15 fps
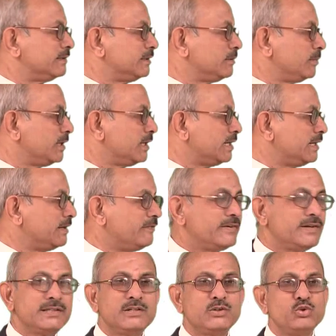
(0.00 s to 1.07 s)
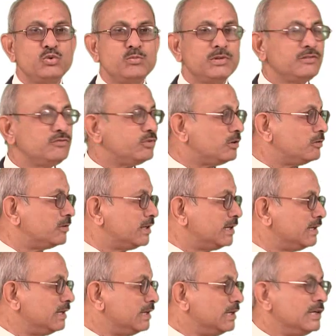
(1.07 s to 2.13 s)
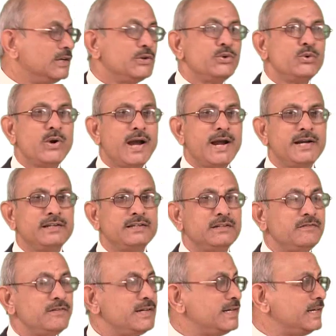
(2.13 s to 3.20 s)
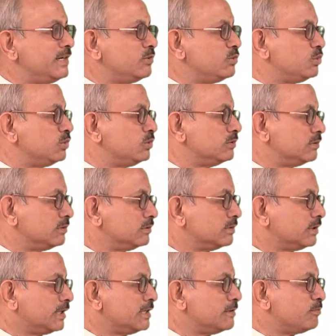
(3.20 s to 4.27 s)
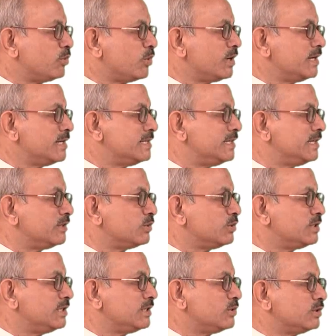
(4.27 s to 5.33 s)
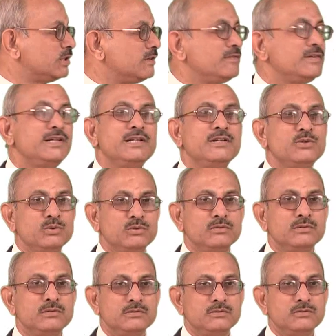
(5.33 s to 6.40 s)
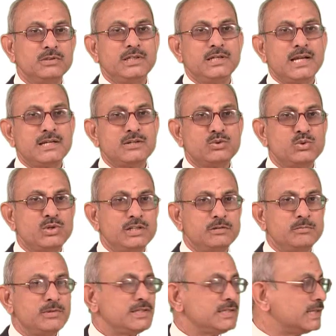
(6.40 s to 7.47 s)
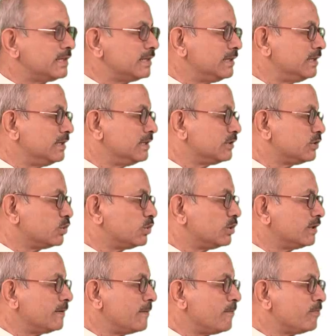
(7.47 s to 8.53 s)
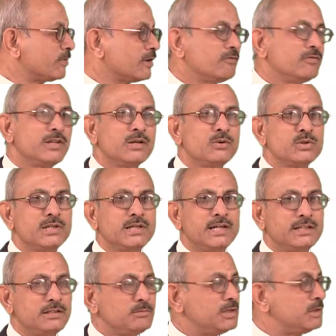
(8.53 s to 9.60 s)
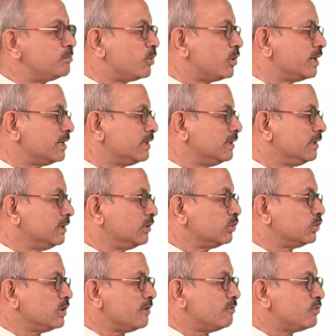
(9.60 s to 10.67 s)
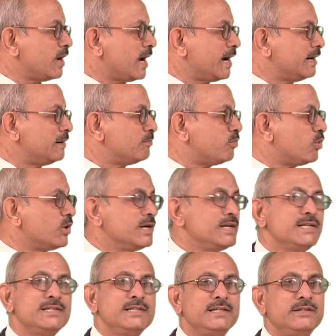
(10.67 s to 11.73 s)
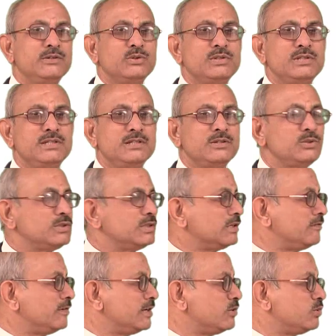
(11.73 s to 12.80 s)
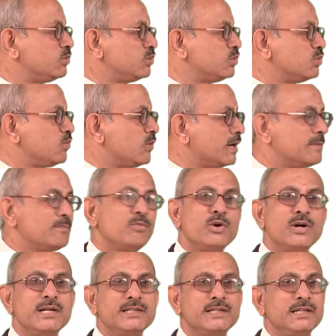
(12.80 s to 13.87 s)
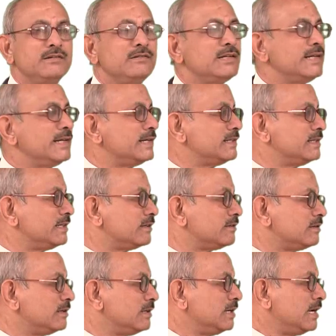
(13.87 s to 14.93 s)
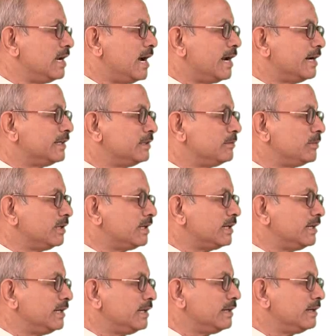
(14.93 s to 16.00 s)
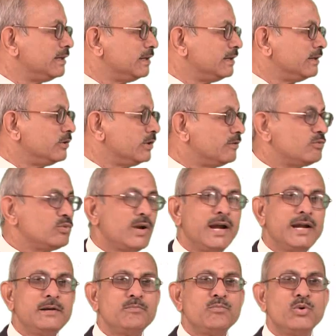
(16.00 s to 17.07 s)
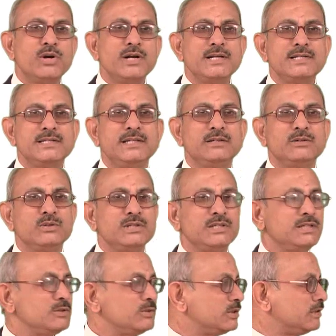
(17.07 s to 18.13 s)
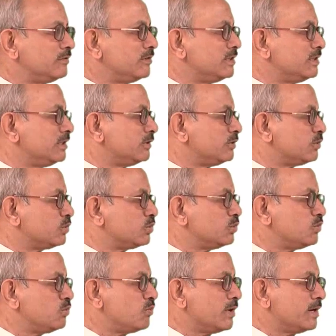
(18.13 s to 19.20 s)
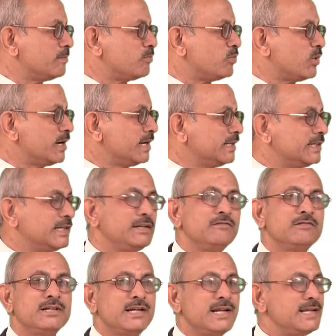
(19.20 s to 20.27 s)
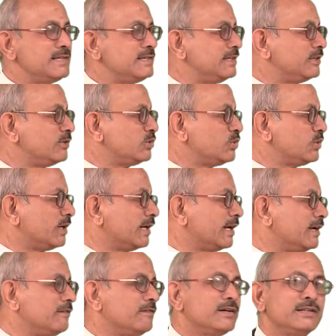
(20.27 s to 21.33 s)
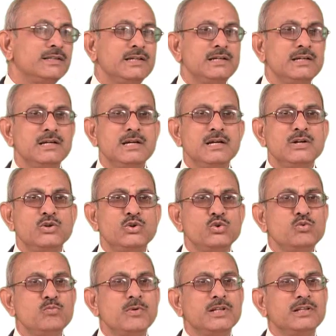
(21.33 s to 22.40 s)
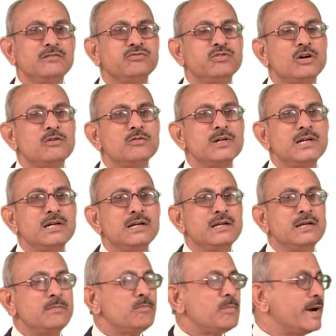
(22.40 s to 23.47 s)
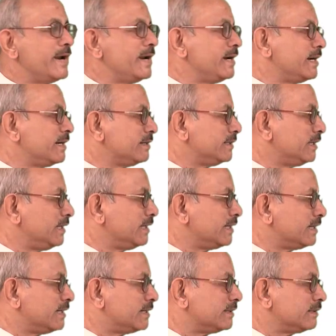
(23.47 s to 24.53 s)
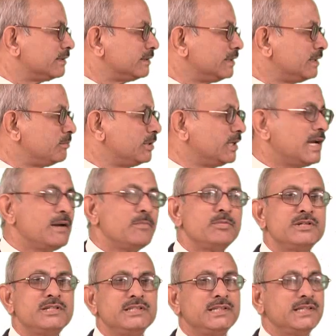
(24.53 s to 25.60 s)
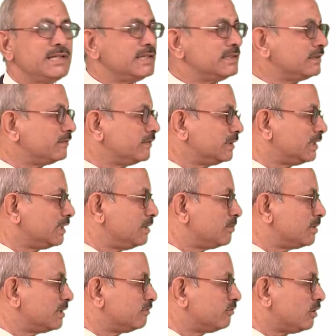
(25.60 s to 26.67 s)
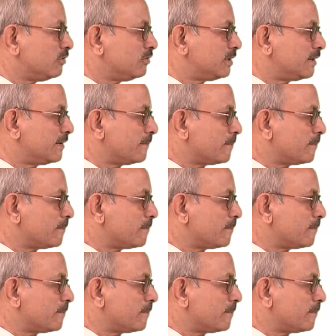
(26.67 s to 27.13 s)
Similarly, if it is a 2 month forward, you add 72, that is 0.0072. Only last two decimals are shown without the decimal point. So you have to add 0.0072 to 1.3180, and similarly you have to add 0.0070 to 1.3190 to arrive at the 2 month forward buying and selling rate. Same thing happens in the case of a 3 month forward.